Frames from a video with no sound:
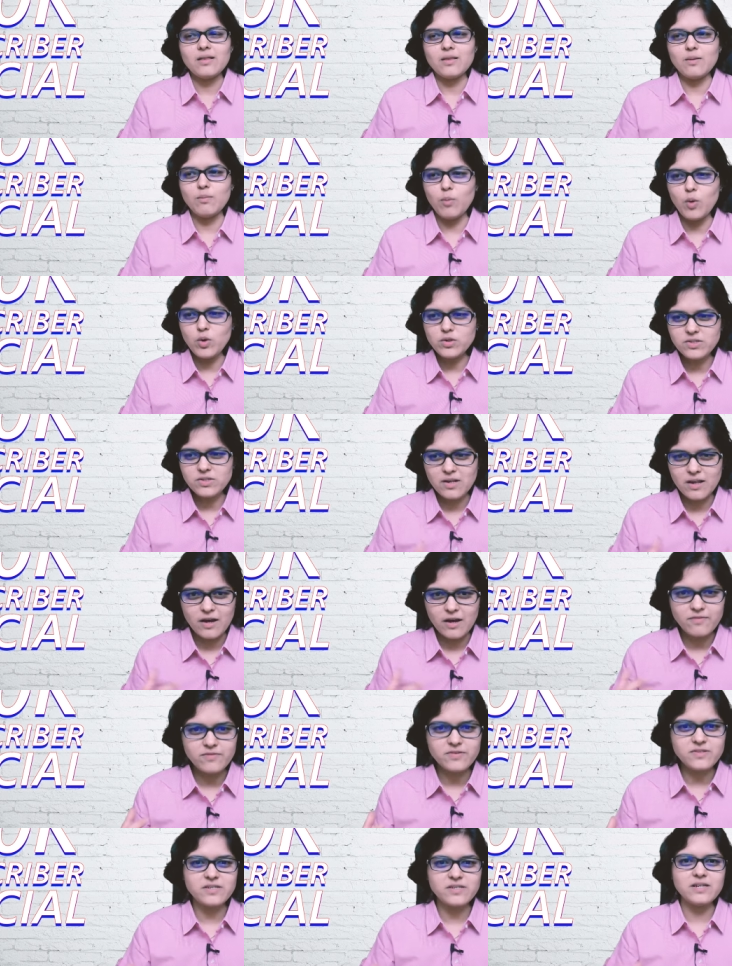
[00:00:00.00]
The most
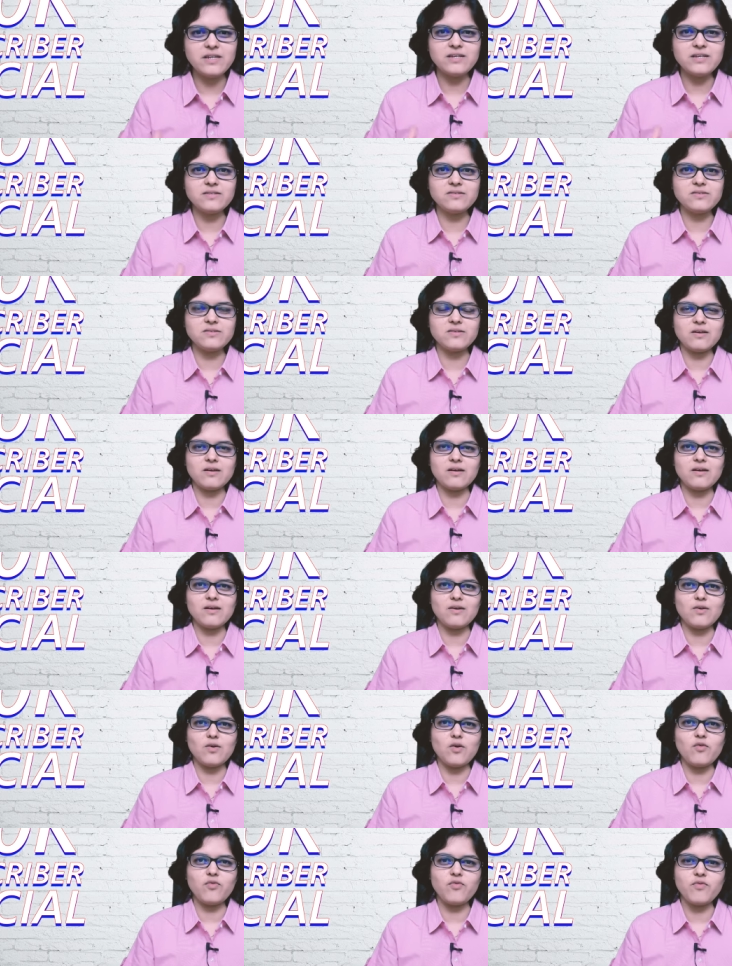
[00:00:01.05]
loved series
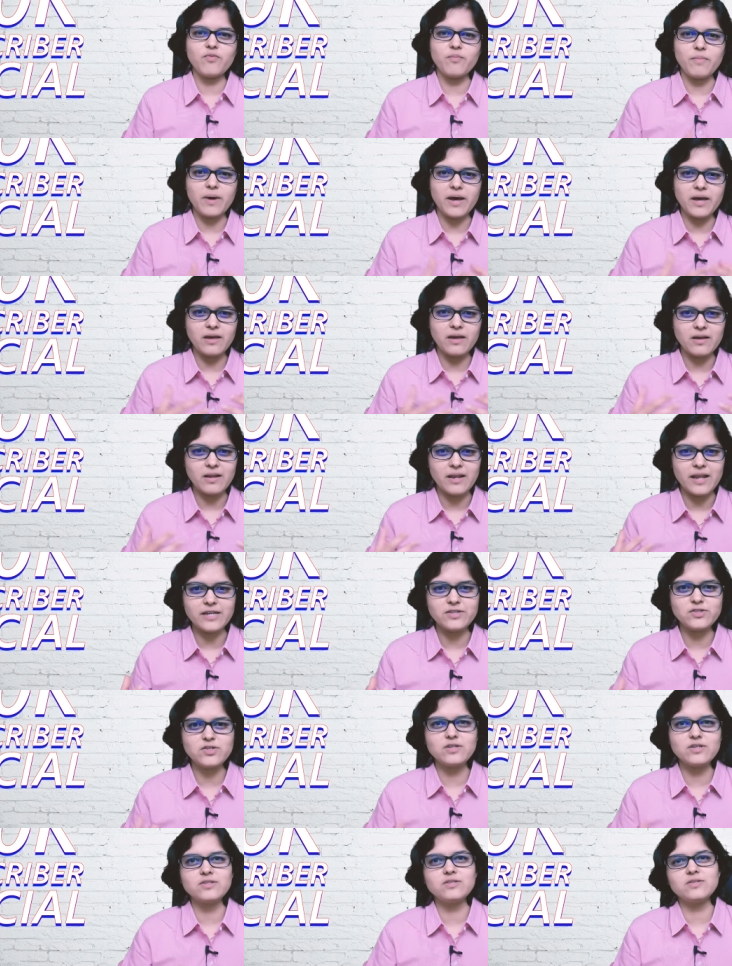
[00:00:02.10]
uh, of my
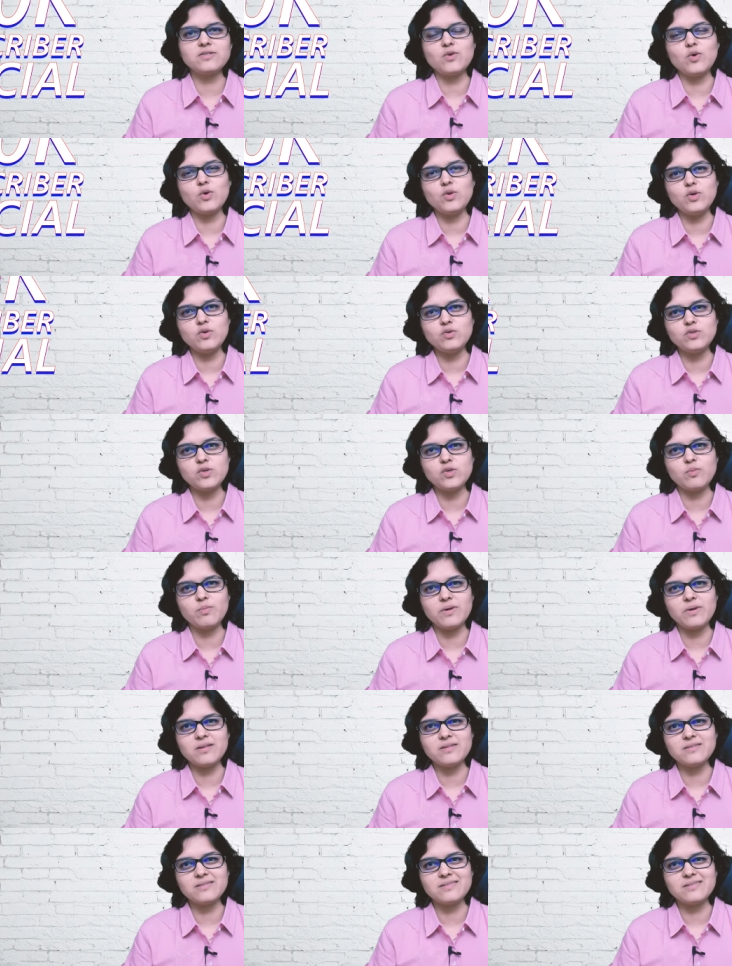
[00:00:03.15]
lectures on YouTube
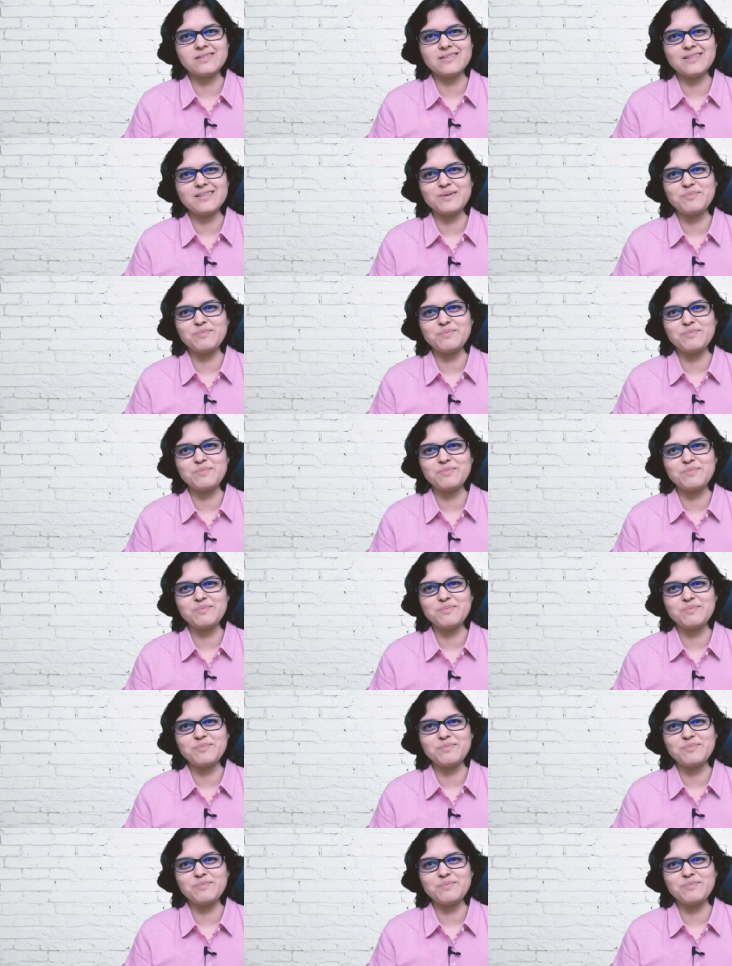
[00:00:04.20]
is the